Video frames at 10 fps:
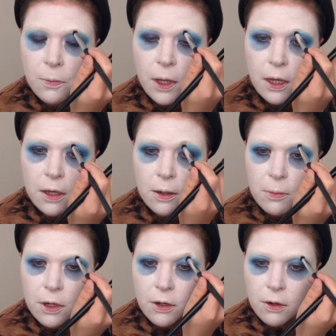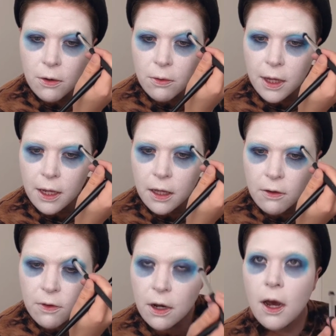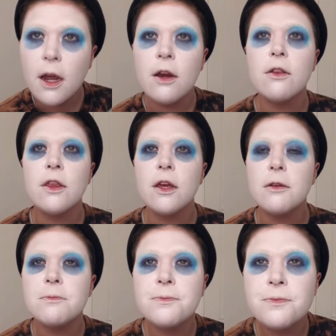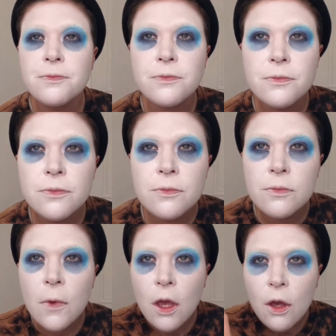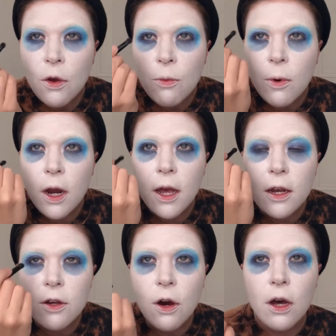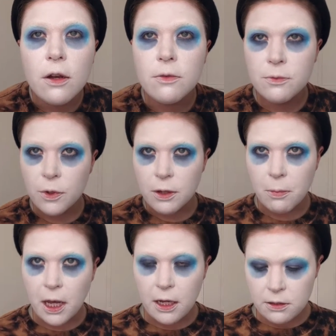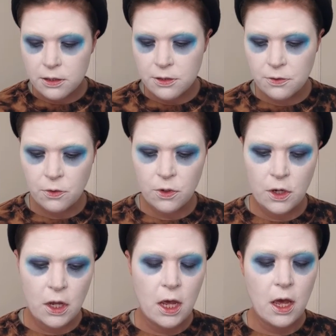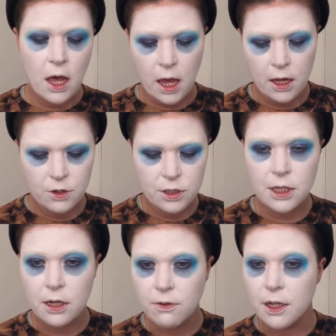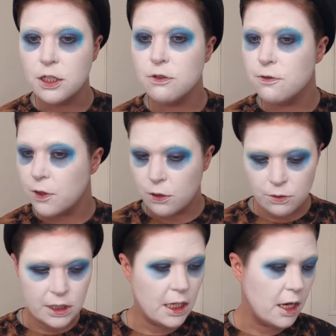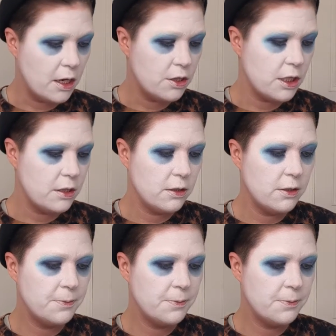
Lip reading: And I'm gonna go like even higher than where I had gone with the paint, and just kind of like diffuse the edges.